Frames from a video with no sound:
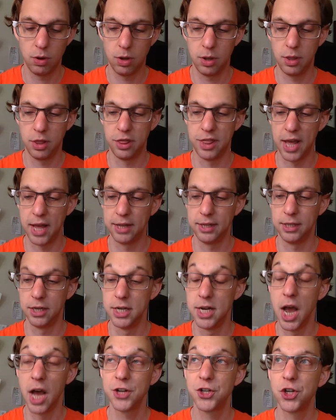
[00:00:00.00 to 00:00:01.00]
That
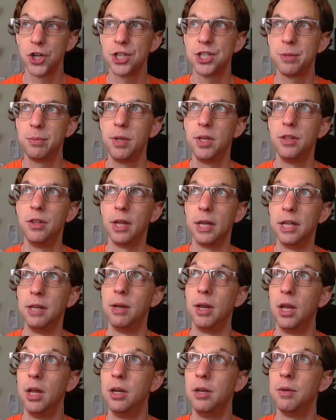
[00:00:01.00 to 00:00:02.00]
not just
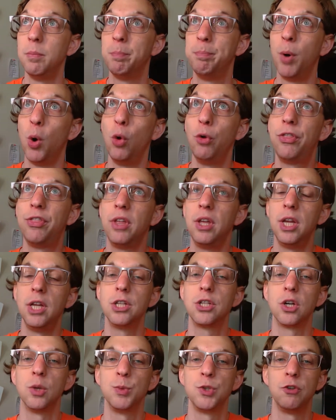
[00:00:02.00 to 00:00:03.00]
both in
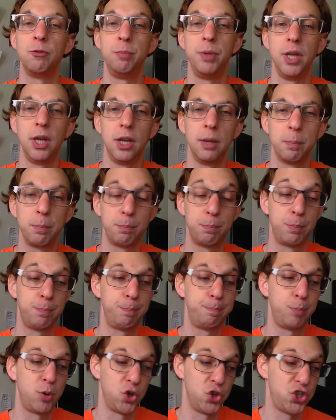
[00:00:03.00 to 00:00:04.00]
terms of being
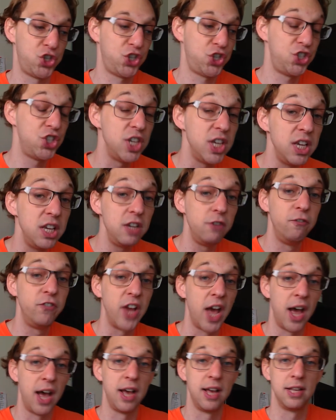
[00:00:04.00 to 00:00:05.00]
perceived
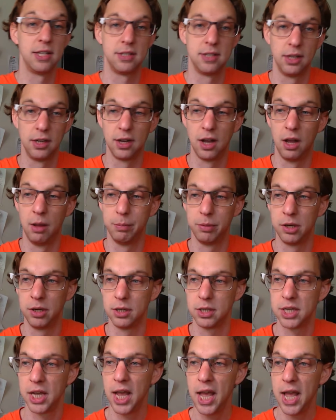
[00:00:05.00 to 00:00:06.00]
as
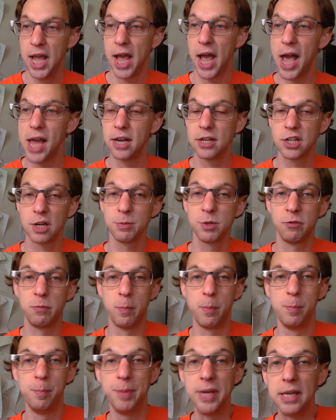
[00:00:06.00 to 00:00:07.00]
incompetent and in terms
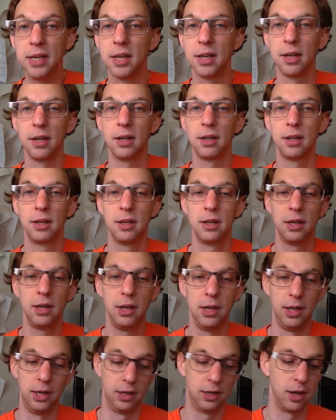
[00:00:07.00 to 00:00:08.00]
of being
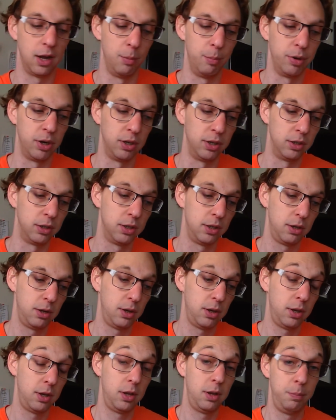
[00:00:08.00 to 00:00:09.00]
incompetent.
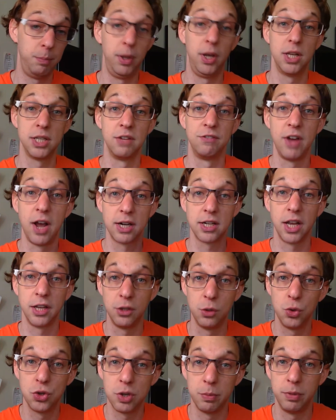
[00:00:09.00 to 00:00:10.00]
Because in fact I
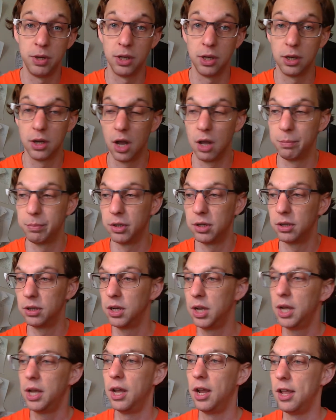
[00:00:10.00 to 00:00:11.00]
used to be incompetent,
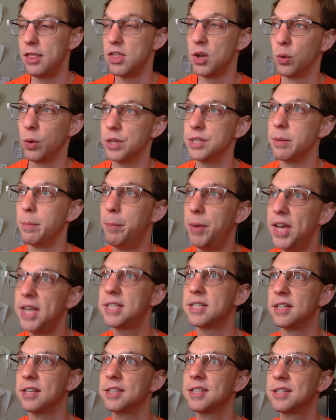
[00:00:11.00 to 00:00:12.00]
and there was a
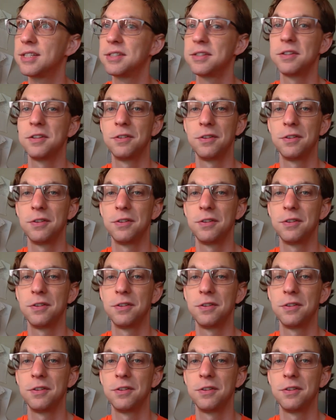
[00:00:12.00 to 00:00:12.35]
basis